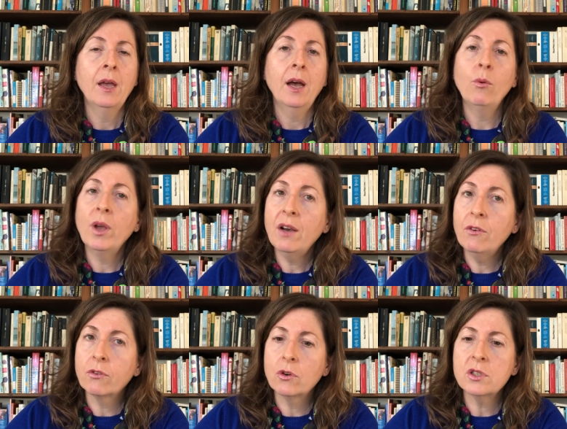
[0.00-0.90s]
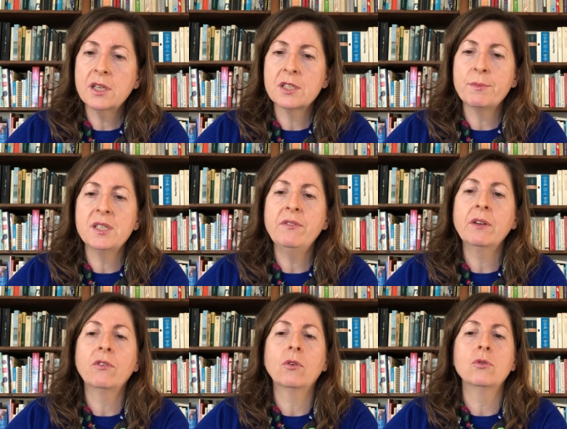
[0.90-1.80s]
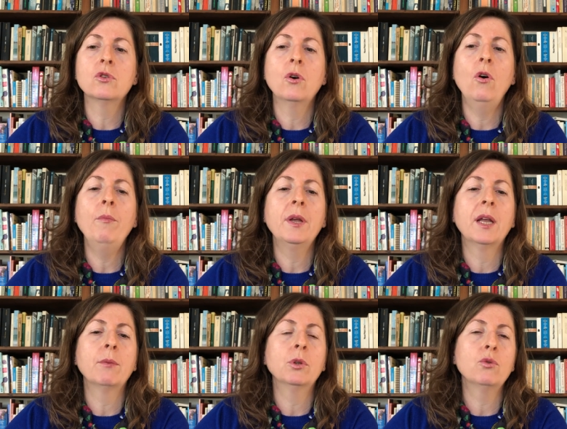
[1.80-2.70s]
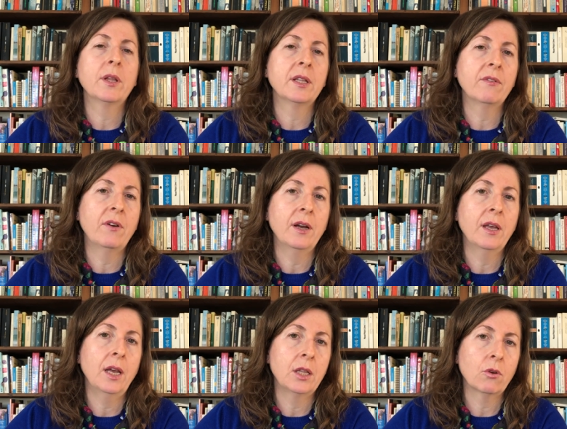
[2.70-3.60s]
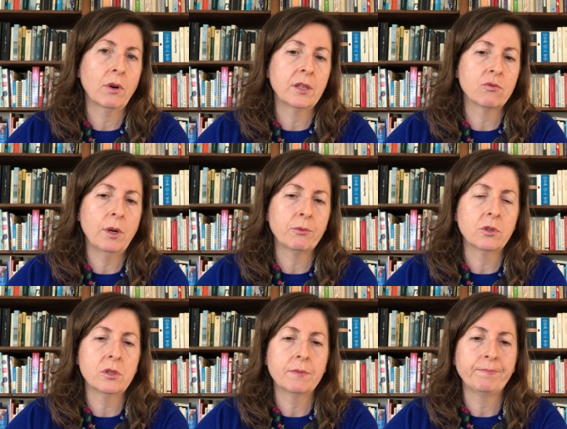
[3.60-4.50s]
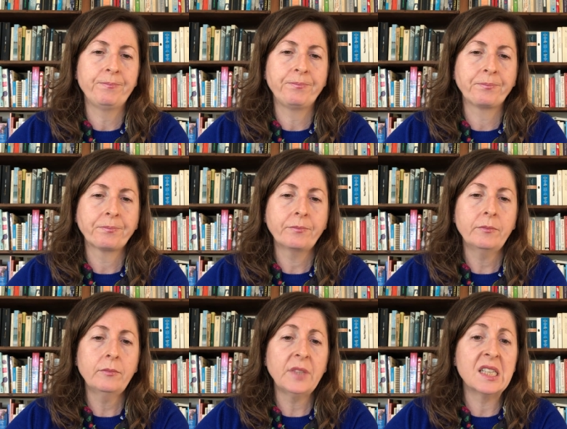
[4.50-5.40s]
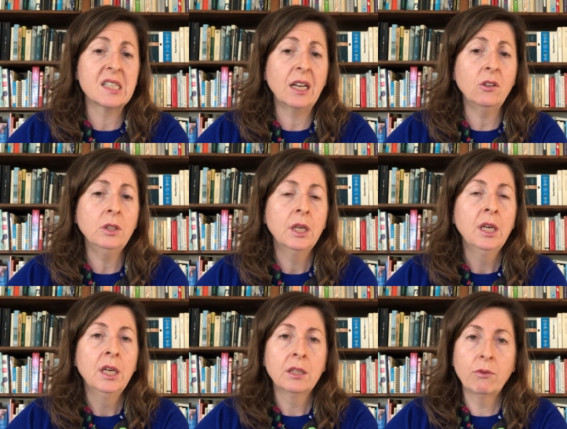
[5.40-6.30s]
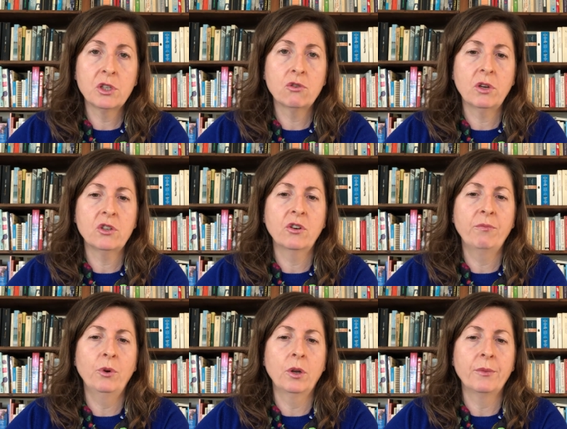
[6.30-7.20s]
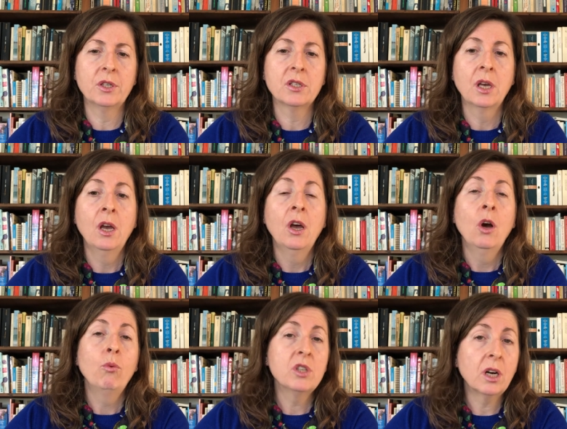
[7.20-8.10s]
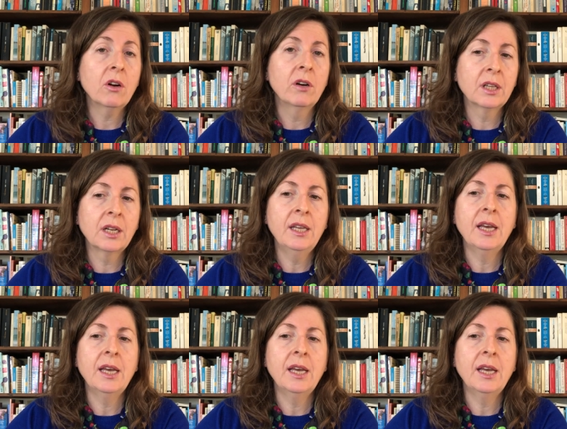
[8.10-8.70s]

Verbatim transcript: And we have, of course, a specific focus on being able to identify endocrine disruptors. Second, the registration of polymers, which are currently